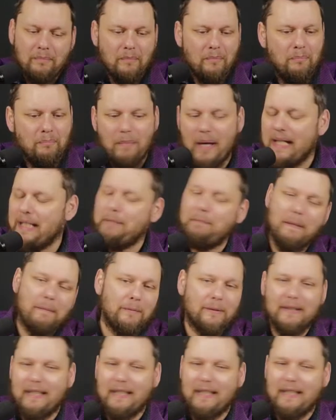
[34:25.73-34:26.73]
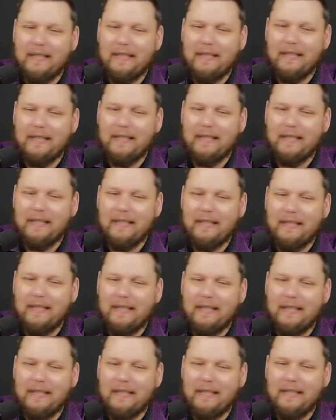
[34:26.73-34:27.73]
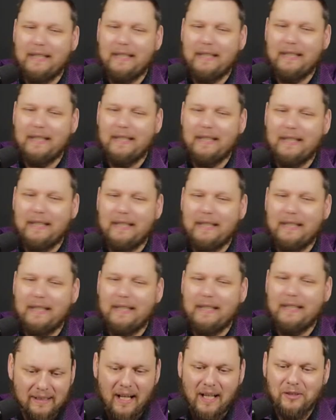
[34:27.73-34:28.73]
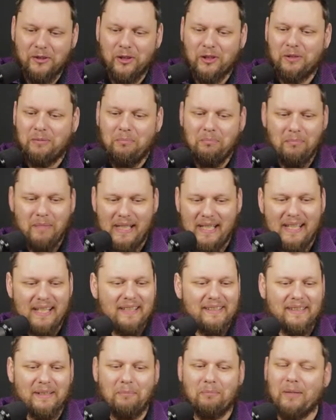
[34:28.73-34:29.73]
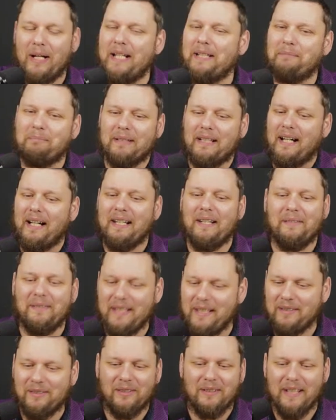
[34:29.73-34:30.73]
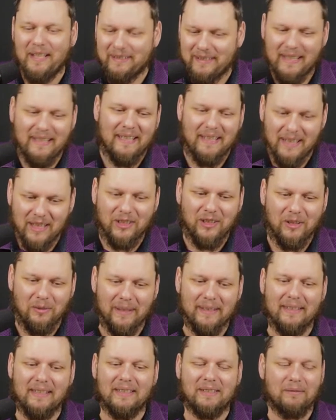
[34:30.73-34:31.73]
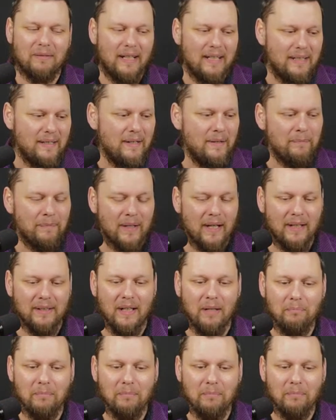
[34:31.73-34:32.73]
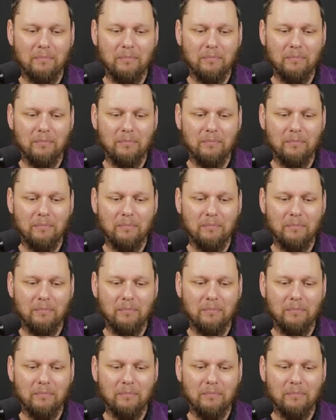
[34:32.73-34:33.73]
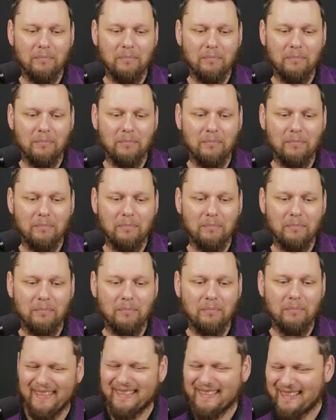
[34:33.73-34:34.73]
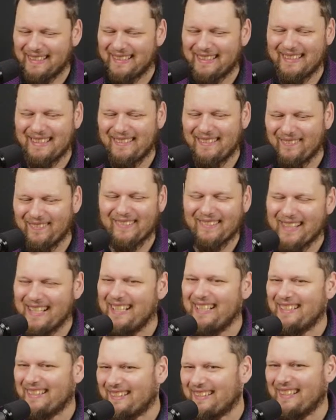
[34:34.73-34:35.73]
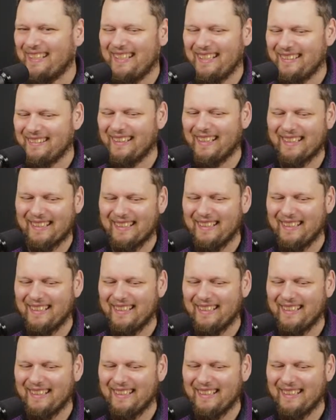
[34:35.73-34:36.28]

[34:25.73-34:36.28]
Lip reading: many people take issue with this canon. It's not just me, some random guy on the internet taking issue with this, right? A number of people have said, well, maybe this isn't the greatest thing.